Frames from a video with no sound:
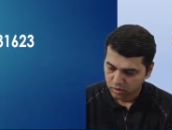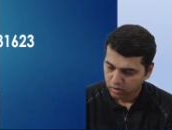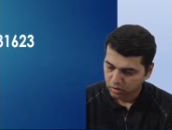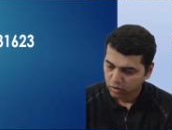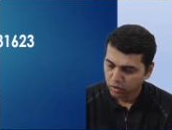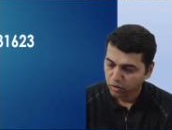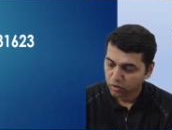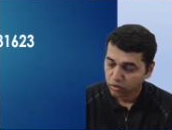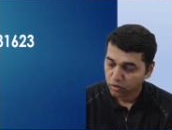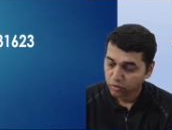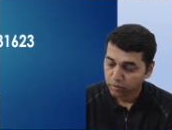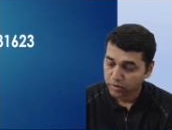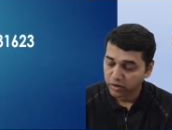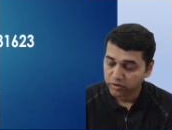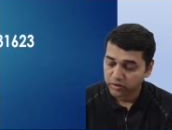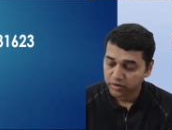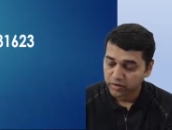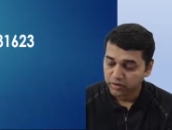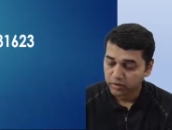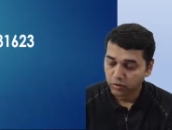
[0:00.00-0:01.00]
no no because
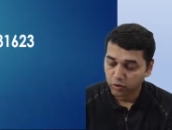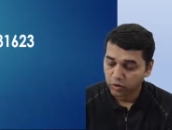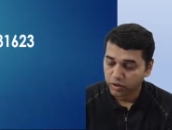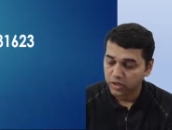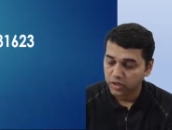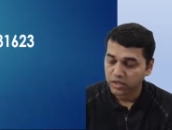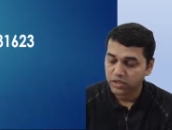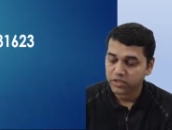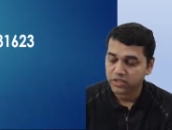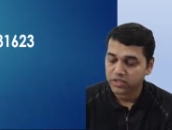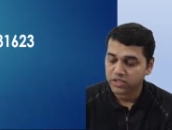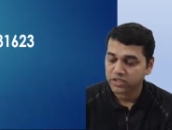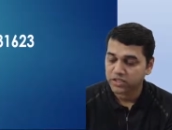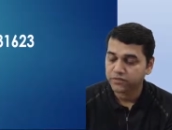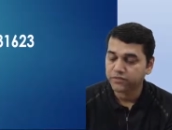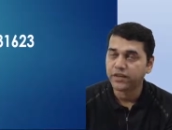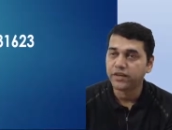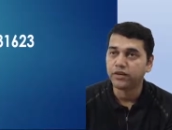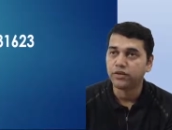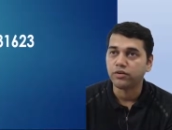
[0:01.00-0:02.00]
there is a correlation is
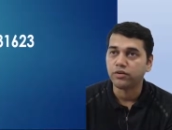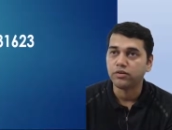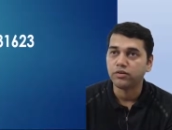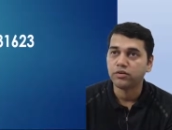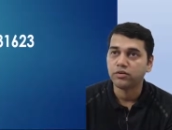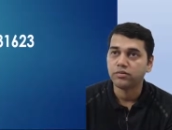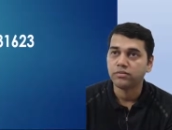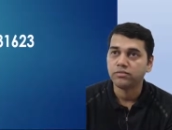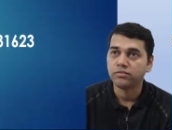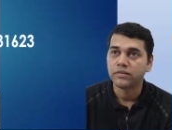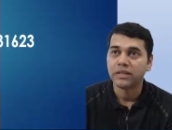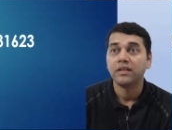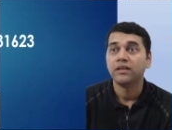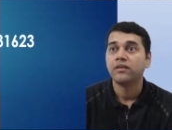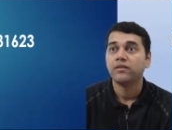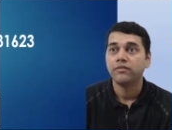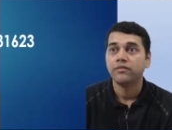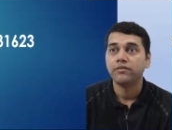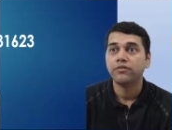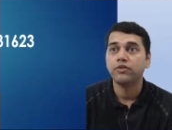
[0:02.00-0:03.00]
different no
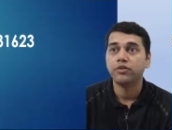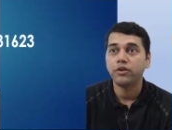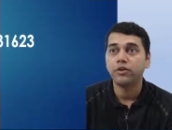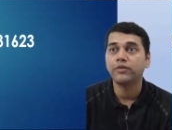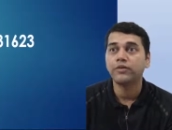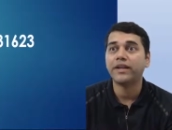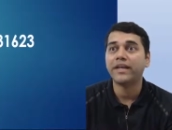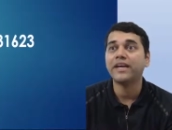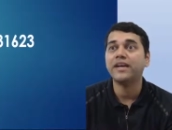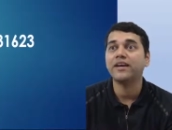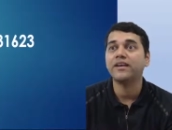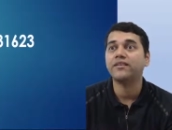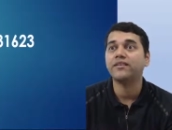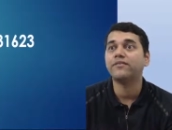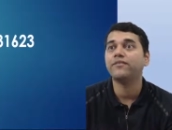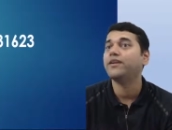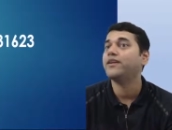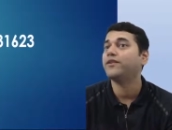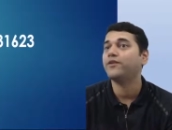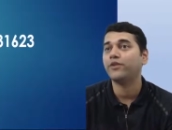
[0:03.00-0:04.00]
we could have taken
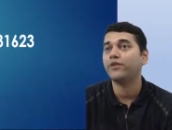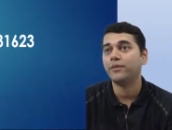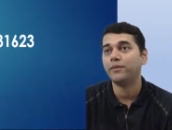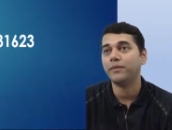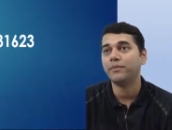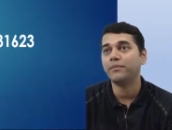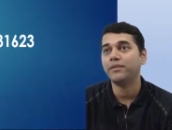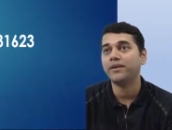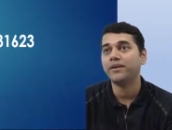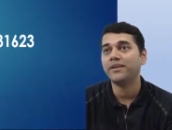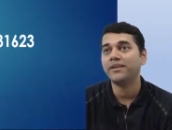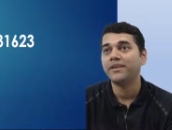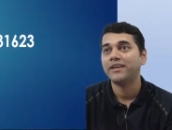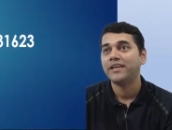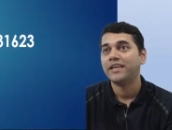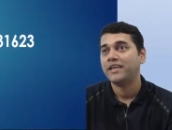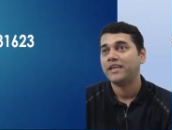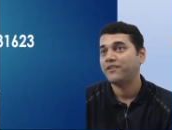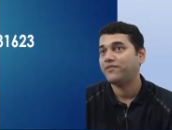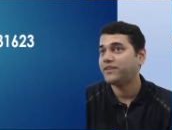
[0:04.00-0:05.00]
when you remember
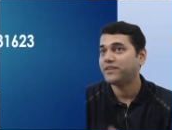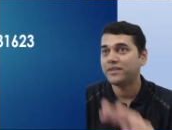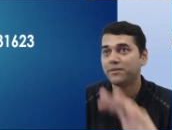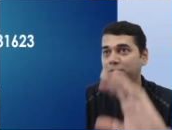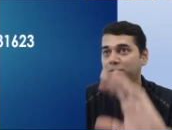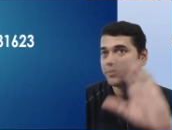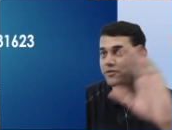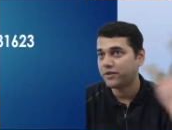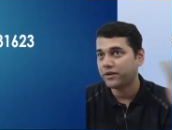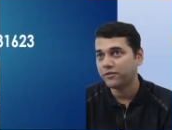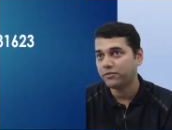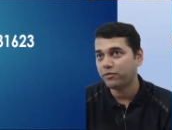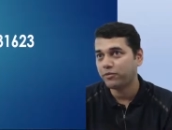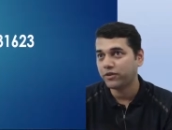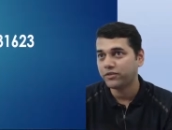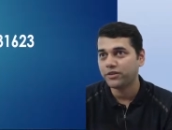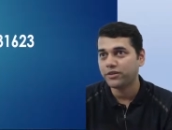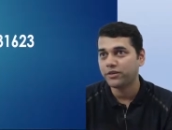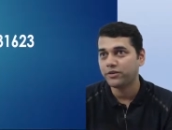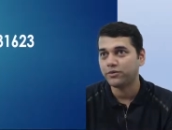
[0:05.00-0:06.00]
if it is a perspective
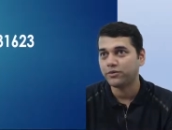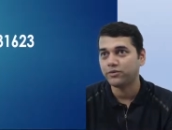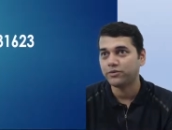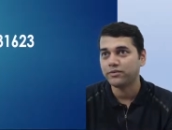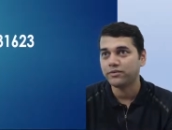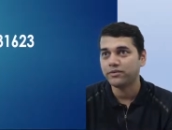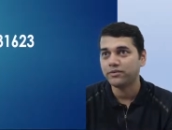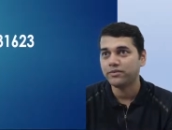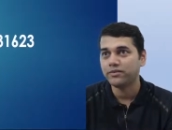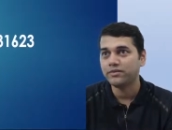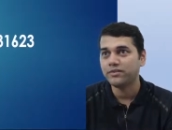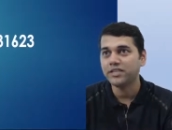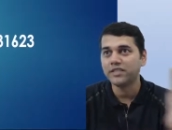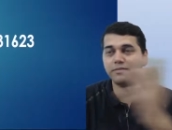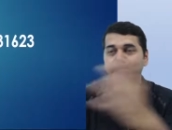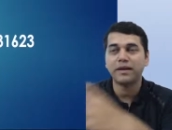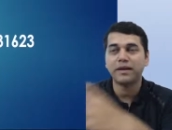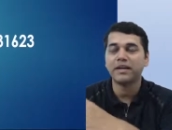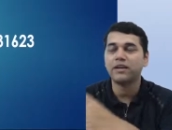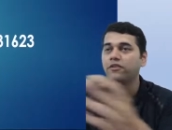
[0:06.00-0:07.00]
positive just
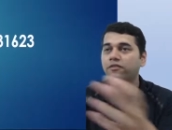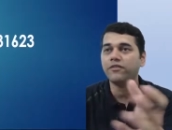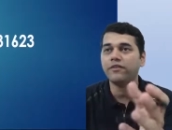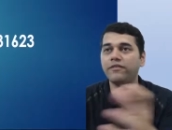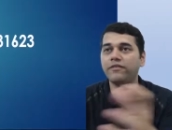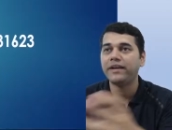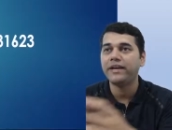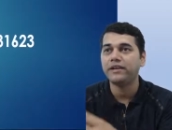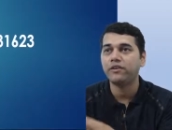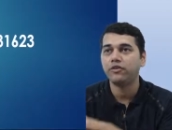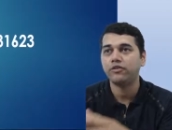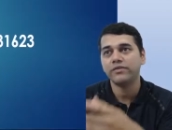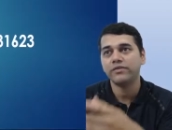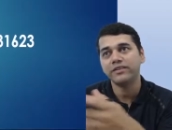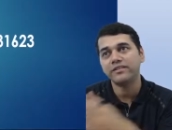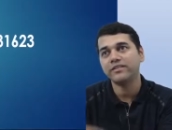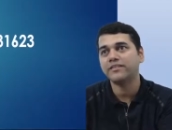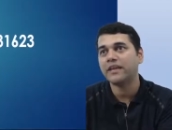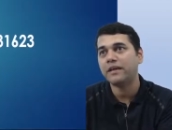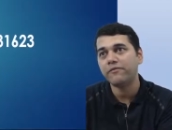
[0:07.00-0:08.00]
matter of a weight, no? It's
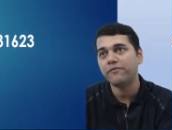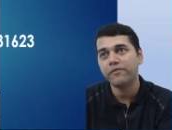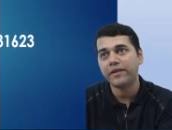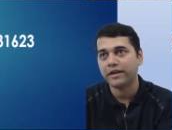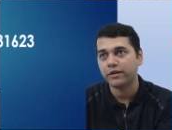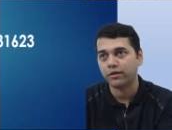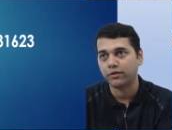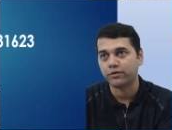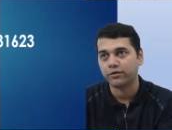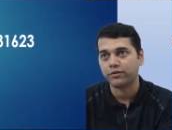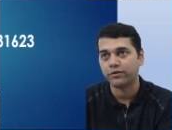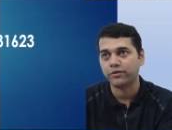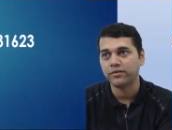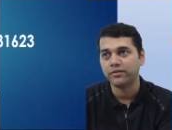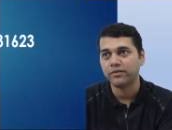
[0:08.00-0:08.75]
the same weight also.